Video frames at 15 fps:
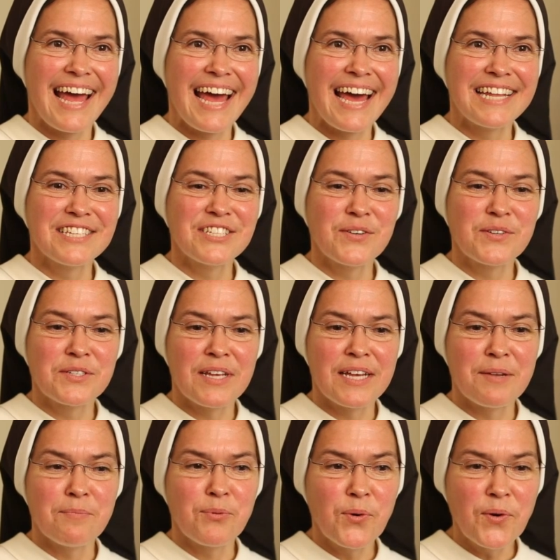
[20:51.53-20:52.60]
And so it's
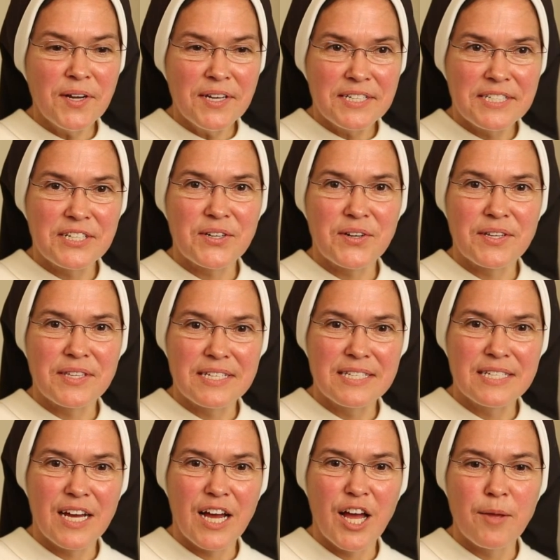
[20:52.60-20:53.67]
important during this
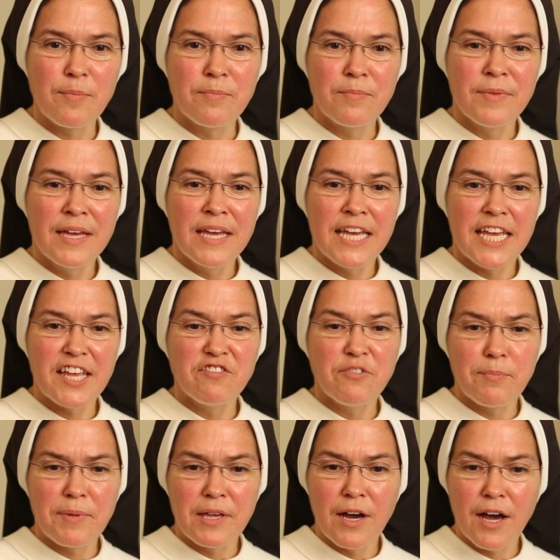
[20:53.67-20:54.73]
time,
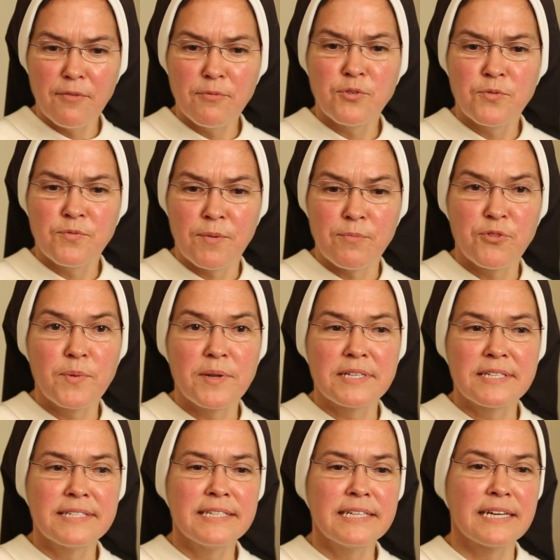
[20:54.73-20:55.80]
even beyond from 3 to
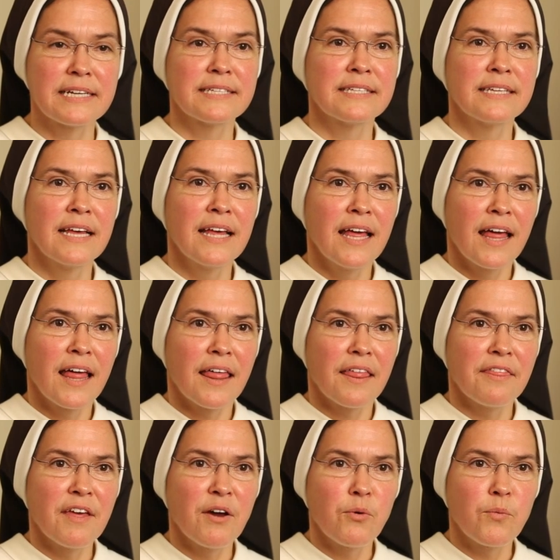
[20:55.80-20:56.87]
6,
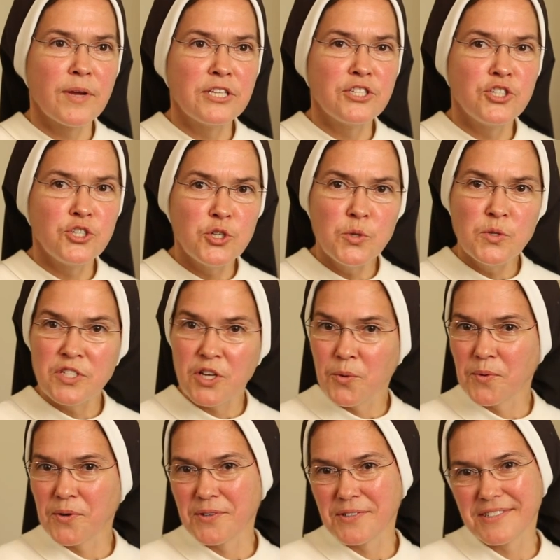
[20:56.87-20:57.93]
that we choose our
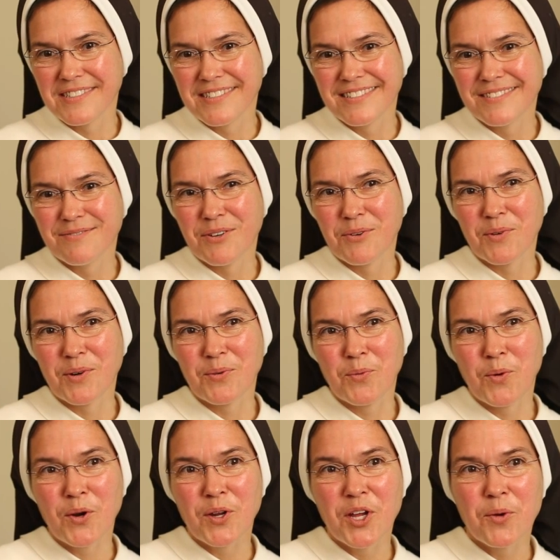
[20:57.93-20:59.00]
words when we're
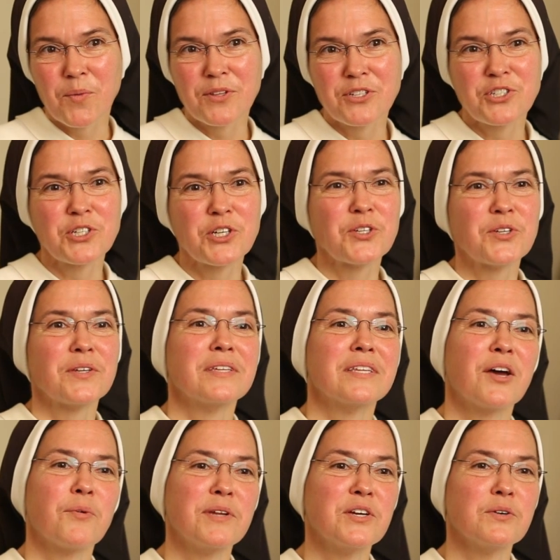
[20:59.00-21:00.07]
working with children,
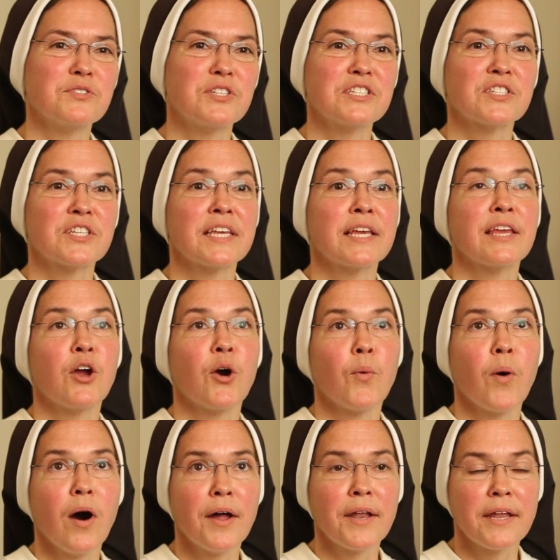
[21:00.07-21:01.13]
that we don't just go
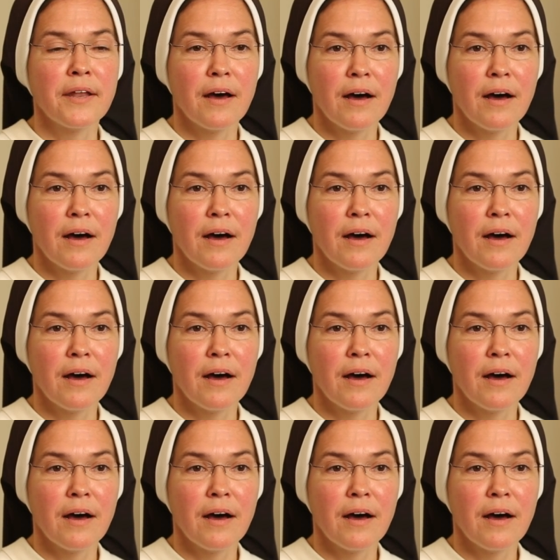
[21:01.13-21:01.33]
on and